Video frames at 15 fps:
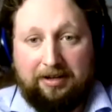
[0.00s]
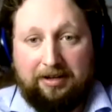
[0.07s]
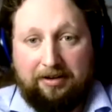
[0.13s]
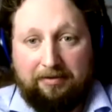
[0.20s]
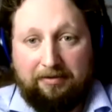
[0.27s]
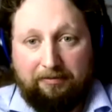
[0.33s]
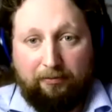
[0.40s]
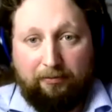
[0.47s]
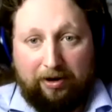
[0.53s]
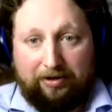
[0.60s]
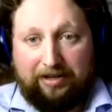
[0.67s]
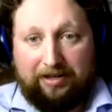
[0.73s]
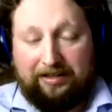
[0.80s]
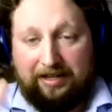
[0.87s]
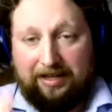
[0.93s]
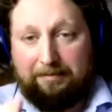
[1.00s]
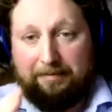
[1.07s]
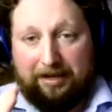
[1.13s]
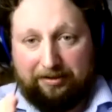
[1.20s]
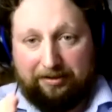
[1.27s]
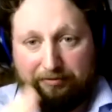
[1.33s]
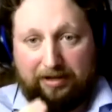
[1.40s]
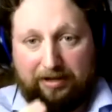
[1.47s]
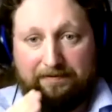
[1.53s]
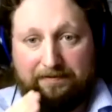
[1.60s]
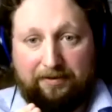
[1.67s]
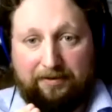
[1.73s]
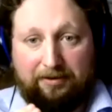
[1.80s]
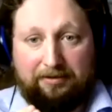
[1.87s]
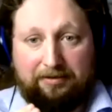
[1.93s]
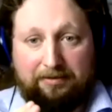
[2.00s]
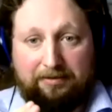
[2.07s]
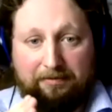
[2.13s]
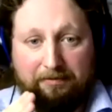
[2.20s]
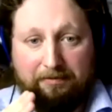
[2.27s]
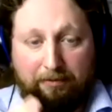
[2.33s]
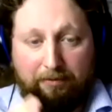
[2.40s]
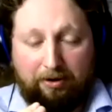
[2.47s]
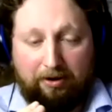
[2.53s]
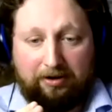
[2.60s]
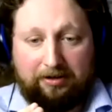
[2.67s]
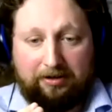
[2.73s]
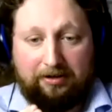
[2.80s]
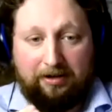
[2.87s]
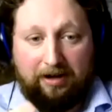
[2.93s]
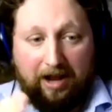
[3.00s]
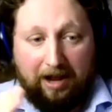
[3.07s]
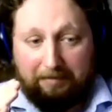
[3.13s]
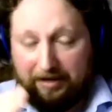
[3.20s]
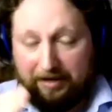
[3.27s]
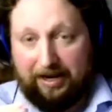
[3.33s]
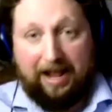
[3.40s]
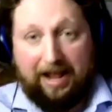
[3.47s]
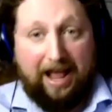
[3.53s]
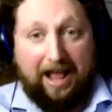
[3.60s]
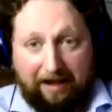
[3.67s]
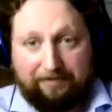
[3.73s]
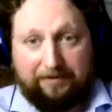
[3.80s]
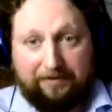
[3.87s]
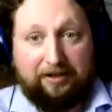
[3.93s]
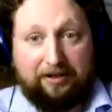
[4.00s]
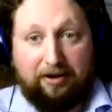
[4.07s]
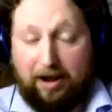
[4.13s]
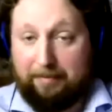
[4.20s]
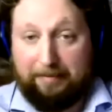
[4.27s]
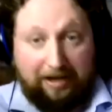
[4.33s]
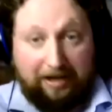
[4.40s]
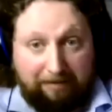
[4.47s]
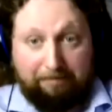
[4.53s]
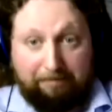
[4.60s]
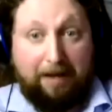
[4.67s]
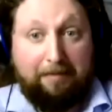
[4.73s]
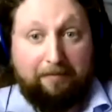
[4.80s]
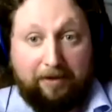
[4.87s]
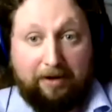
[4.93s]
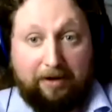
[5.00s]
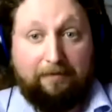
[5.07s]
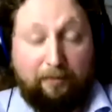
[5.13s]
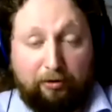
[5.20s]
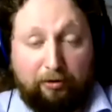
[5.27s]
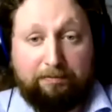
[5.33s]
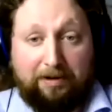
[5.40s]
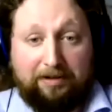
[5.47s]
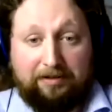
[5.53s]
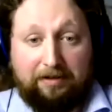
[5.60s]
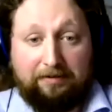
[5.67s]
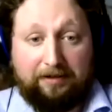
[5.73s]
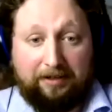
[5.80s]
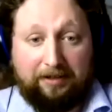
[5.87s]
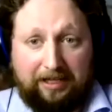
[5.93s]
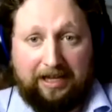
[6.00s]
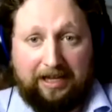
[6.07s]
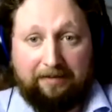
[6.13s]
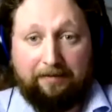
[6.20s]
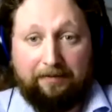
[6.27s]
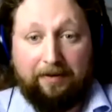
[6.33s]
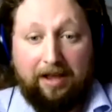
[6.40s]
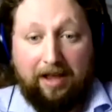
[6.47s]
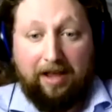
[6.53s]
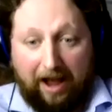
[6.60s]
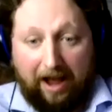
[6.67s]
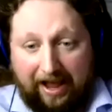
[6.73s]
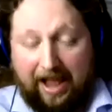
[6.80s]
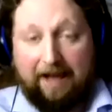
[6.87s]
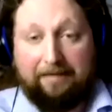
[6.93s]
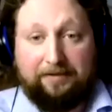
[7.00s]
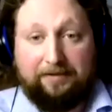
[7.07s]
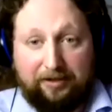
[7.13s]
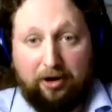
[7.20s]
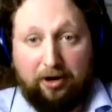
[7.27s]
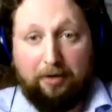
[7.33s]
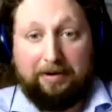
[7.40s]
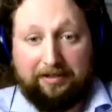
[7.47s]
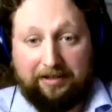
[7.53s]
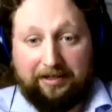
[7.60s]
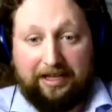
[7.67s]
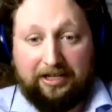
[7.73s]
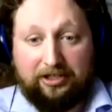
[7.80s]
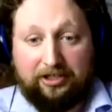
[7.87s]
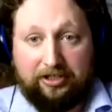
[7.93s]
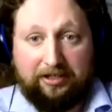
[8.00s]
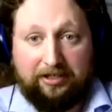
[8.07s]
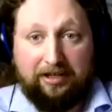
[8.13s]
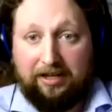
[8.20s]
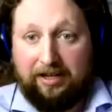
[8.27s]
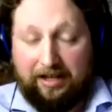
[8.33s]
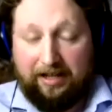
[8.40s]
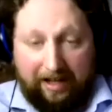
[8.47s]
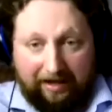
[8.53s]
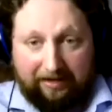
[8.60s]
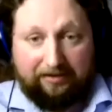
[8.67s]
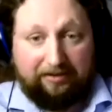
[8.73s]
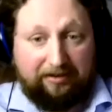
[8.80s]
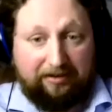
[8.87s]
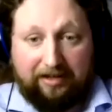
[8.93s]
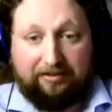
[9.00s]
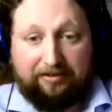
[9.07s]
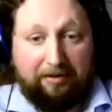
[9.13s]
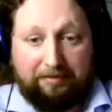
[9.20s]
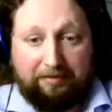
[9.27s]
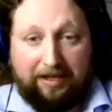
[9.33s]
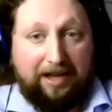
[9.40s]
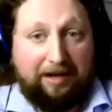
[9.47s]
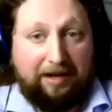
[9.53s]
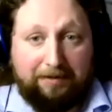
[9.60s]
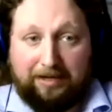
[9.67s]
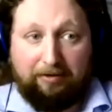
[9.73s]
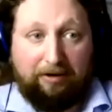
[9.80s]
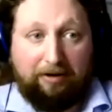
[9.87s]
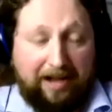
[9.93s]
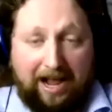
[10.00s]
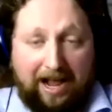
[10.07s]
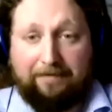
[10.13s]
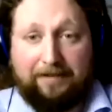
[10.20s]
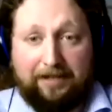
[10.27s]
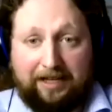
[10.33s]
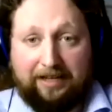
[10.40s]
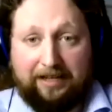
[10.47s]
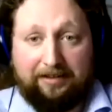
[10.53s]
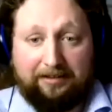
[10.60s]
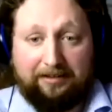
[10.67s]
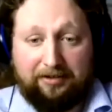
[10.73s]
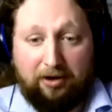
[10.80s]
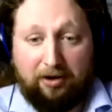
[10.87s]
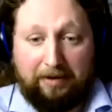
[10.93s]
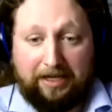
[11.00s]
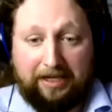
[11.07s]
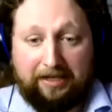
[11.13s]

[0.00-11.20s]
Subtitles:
once I did my stressful work, I'm going to have to go. I'm going to force myself to leave. I have to go into the kitchen and slice up the eggplant, or I have to get this going